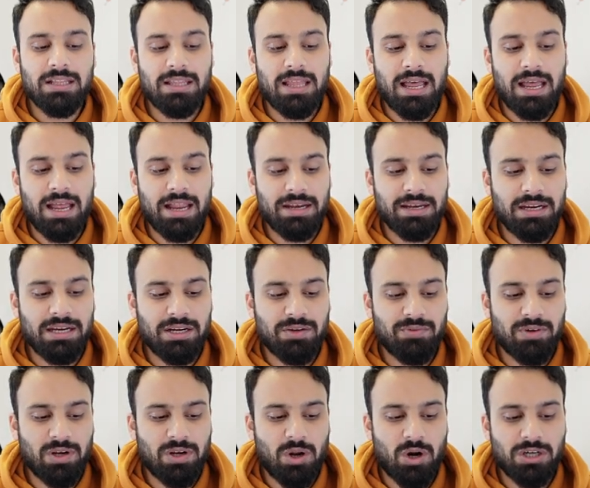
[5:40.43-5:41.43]
and it
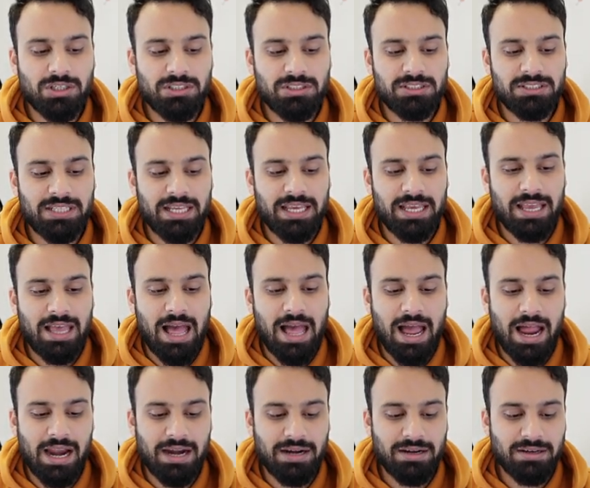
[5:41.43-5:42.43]
will not say
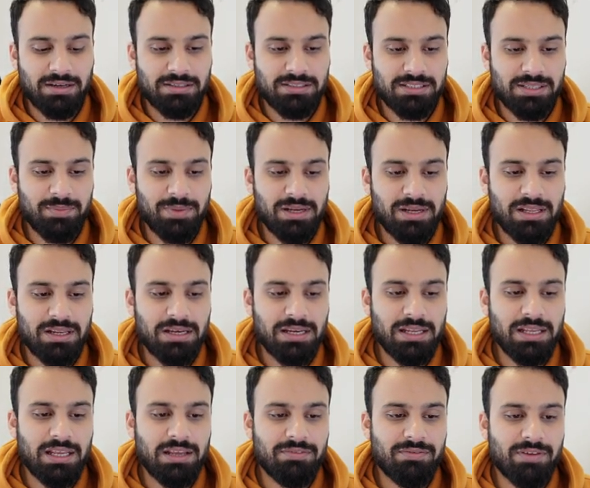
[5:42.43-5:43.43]
ad
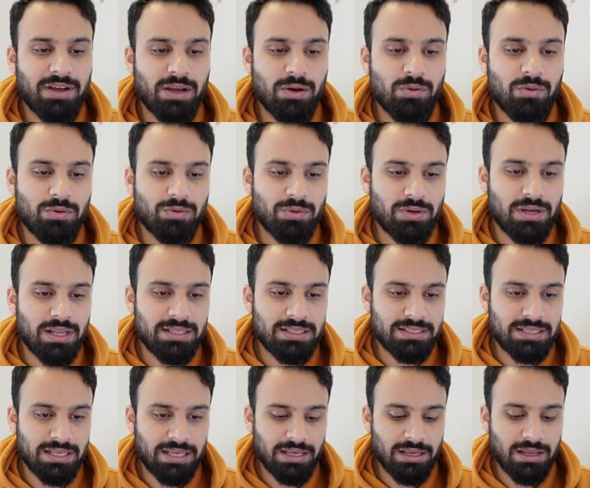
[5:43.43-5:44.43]
similarly if i go to let's
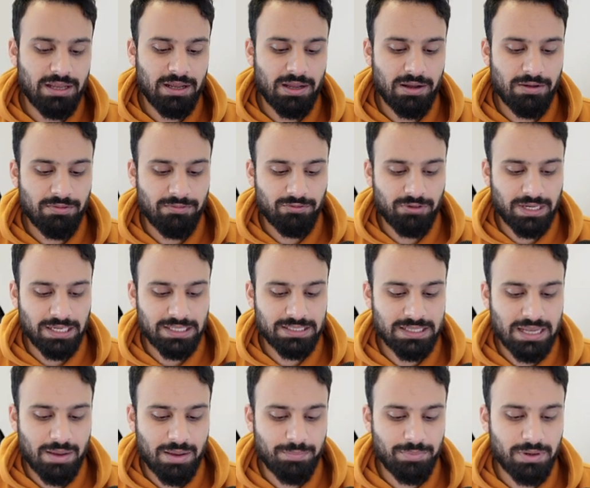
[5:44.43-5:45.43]
say uh, for
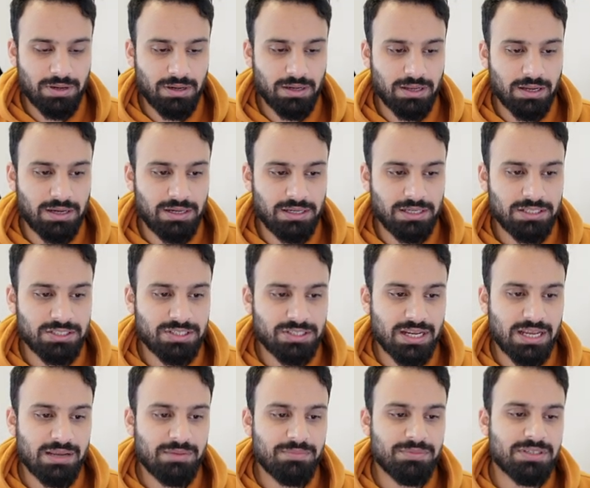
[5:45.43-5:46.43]
example Khaleej
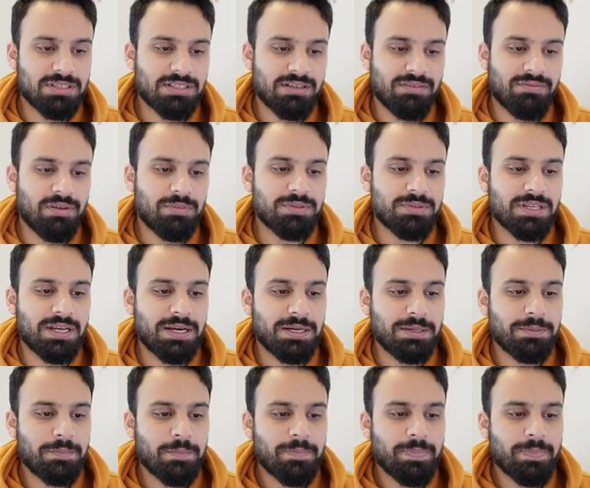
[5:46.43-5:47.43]
Times is a website